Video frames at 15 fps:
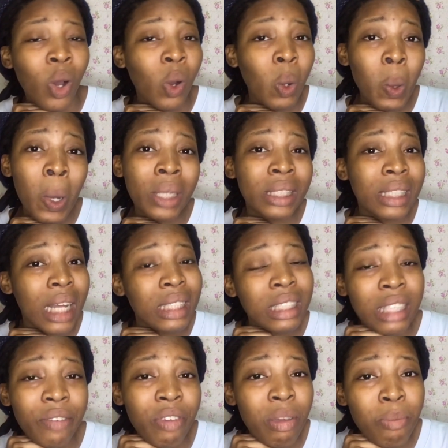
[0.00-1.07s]
Go and start
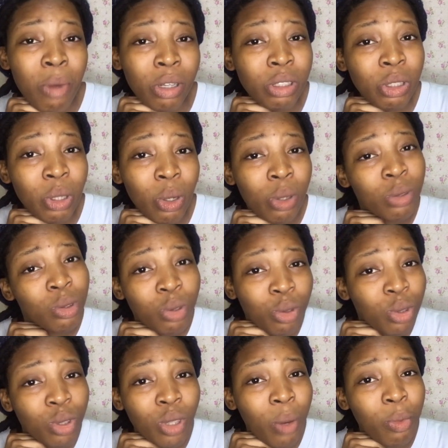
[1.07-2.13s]
saving money to do
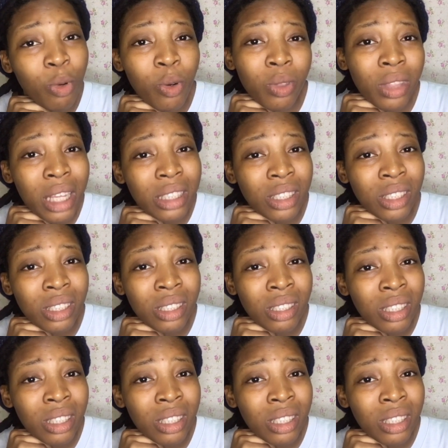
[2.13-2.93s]
some good things